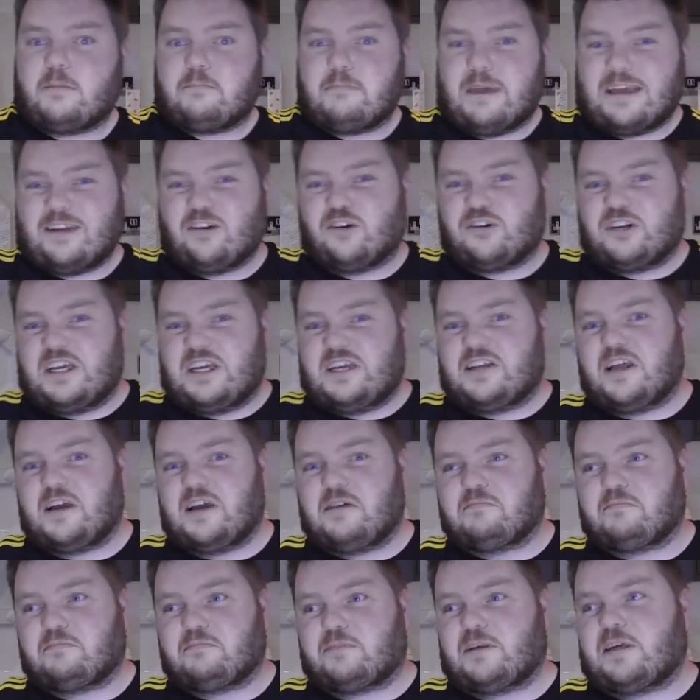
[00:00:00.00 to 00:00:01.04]
May not need
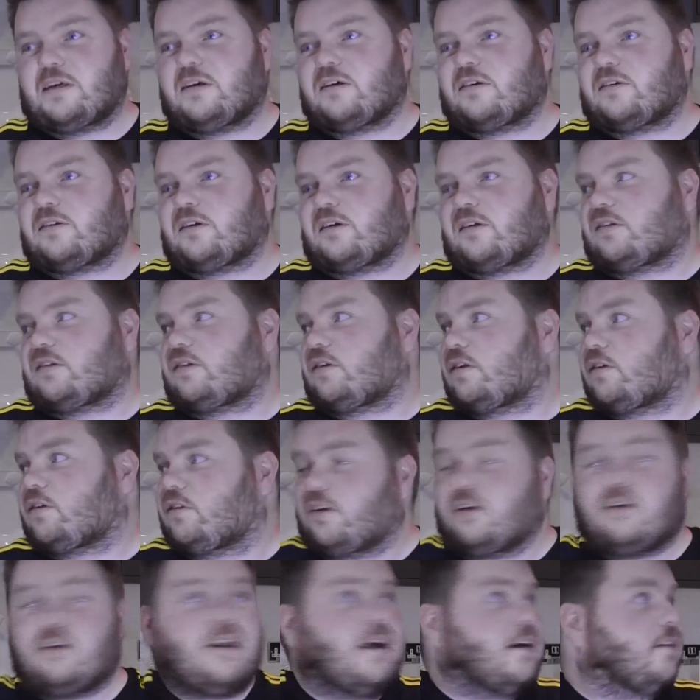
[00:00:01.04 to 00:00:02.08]
it because it's
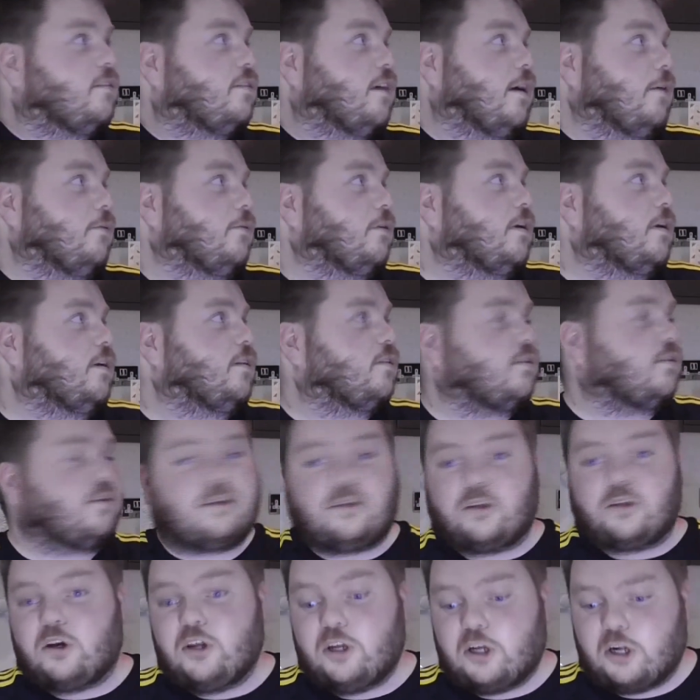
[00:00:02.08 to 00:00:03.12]
still light out and it's
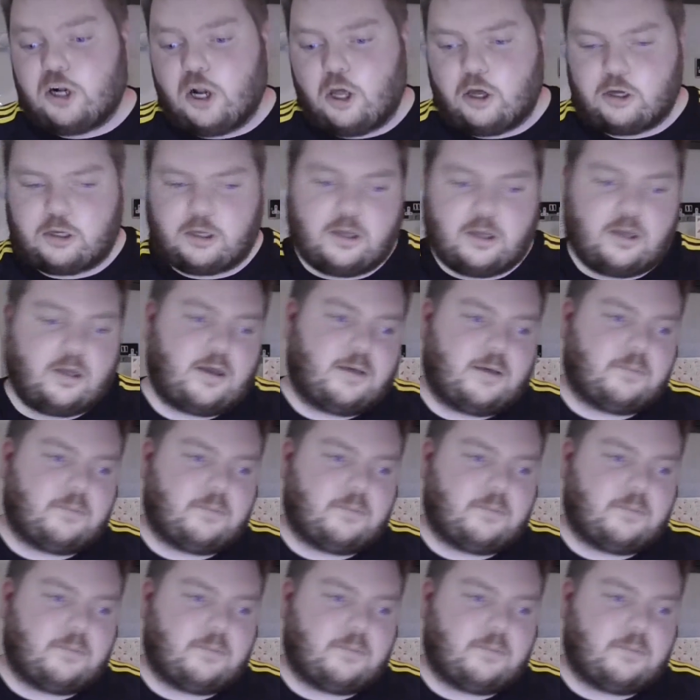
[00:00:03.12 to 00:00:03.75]
9 o'clock.